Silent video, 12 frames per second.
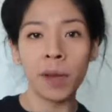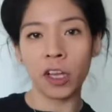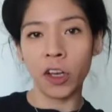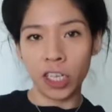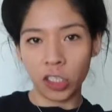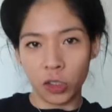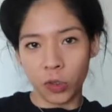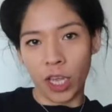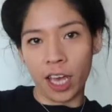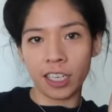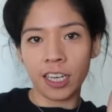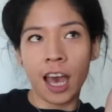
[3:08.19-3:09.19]
I gonna do
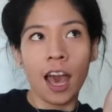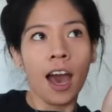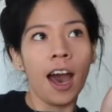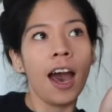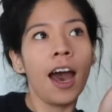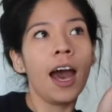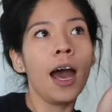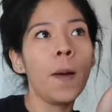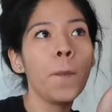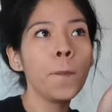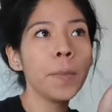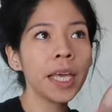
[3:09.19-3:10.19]
that?
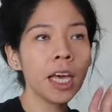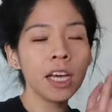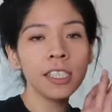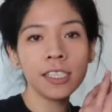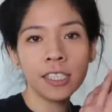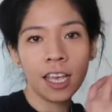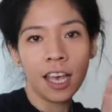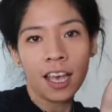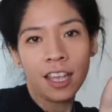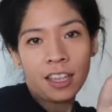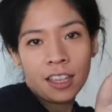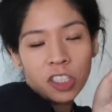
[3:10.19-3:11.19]
Because
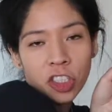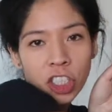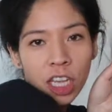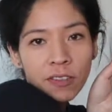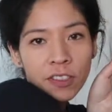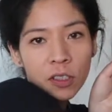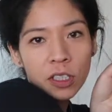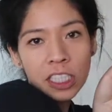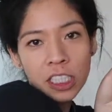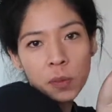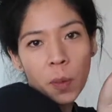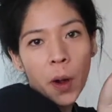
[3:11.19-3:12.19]
the shelves on
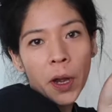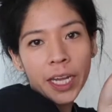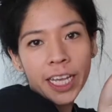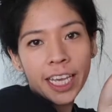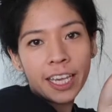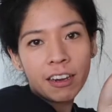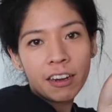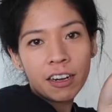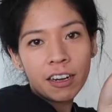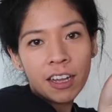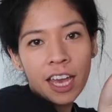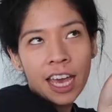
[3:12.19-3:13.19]
this part
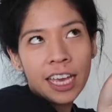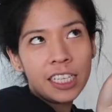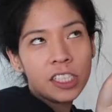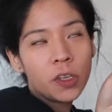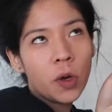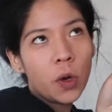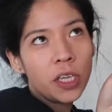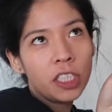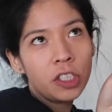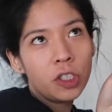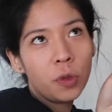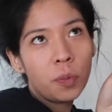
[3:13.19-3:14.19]
here is
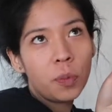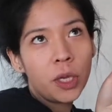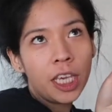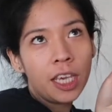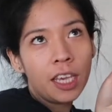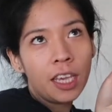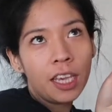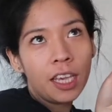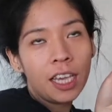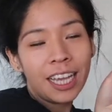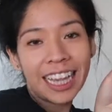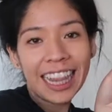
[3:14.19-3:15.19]
going to
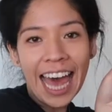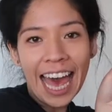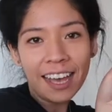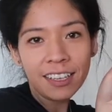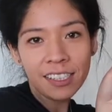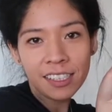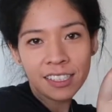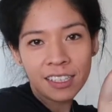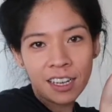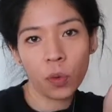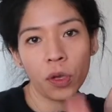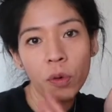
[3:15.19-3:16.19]
be glass,
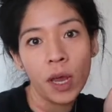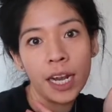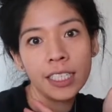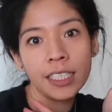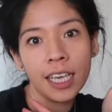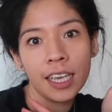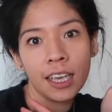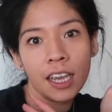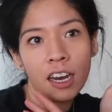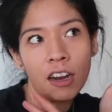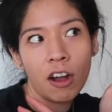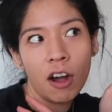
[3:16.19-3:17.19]
so we want to take
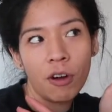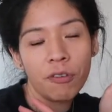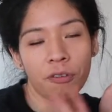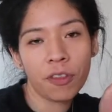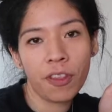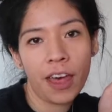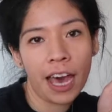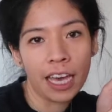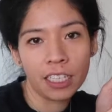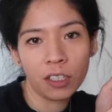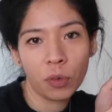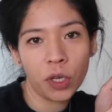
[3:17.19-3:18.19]
care of
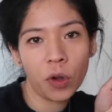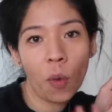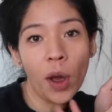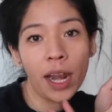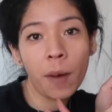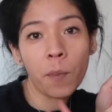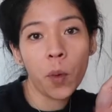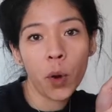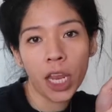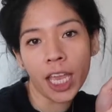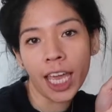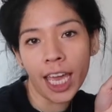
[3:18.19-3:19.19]
that. We don't want to
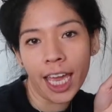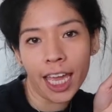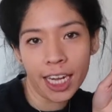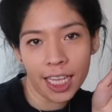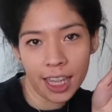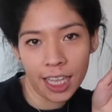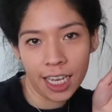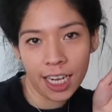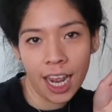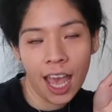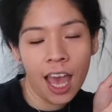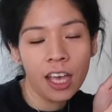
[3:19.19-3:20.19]
break anything.
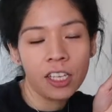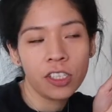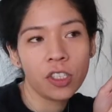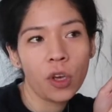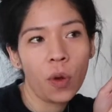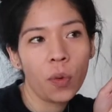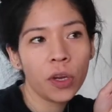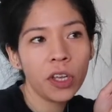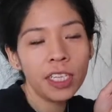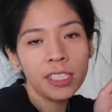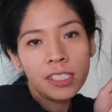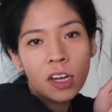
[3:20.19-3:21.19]
So we're
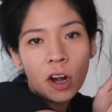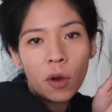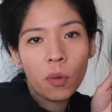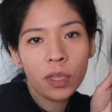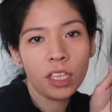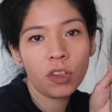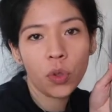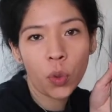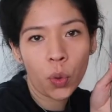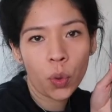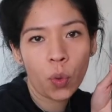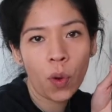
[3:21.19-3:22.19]
gonna start with the
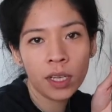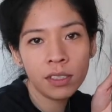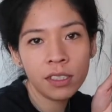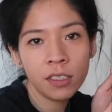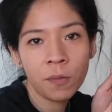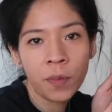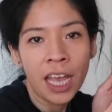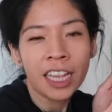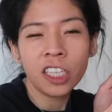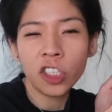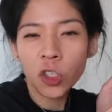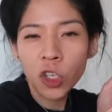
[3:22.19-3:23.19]
door ones.
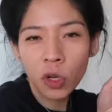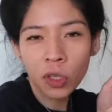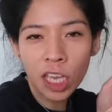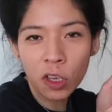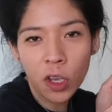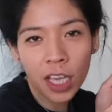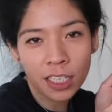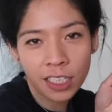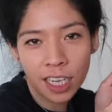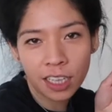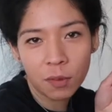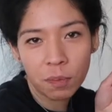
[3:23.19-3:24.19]
Did you know that you can
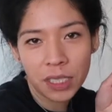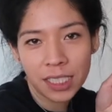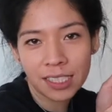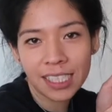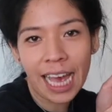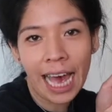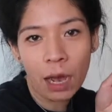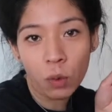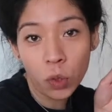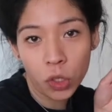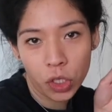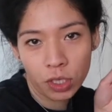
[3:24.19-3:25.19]
take the pieces
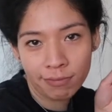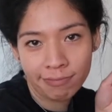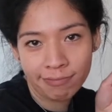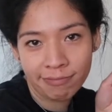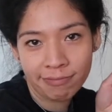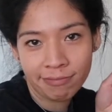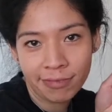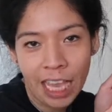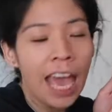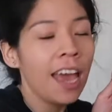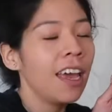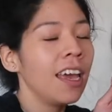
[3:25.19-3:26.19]
out?
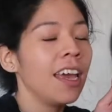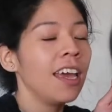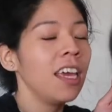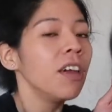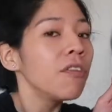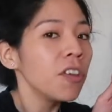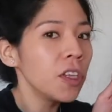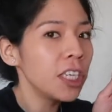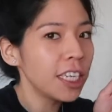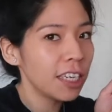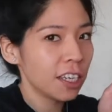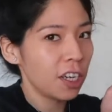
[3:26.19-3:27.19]
If you
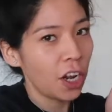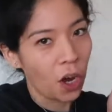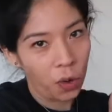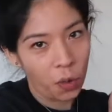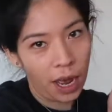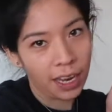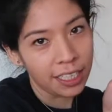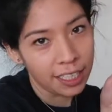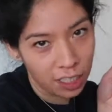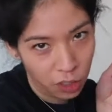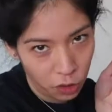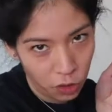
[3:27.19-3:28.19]
didn't know, I
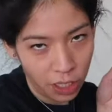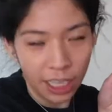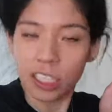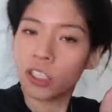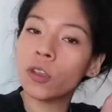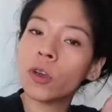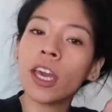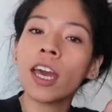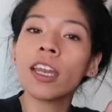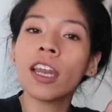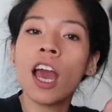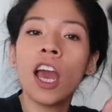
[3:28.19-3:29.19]
tell you, yes you
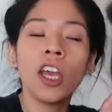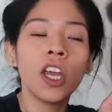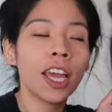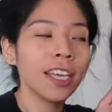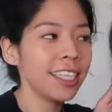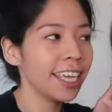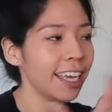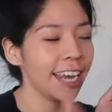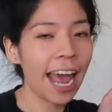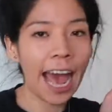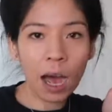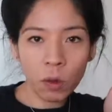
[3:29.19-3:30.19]
can. You can take
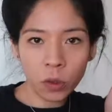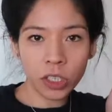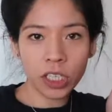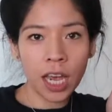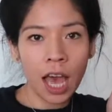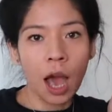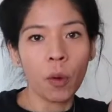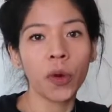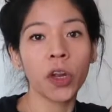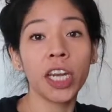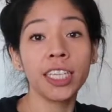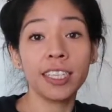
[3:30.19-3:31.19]
it out.
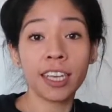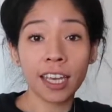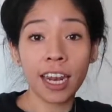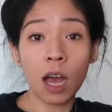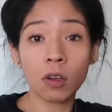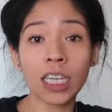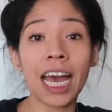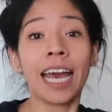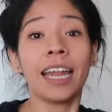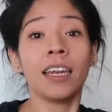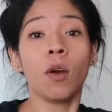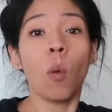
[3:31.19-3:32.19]
We're gonna take it out
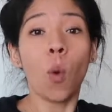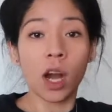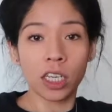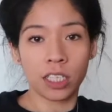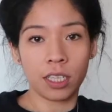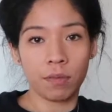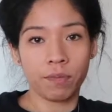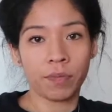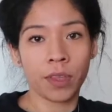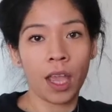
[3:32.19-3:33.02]
and wash them.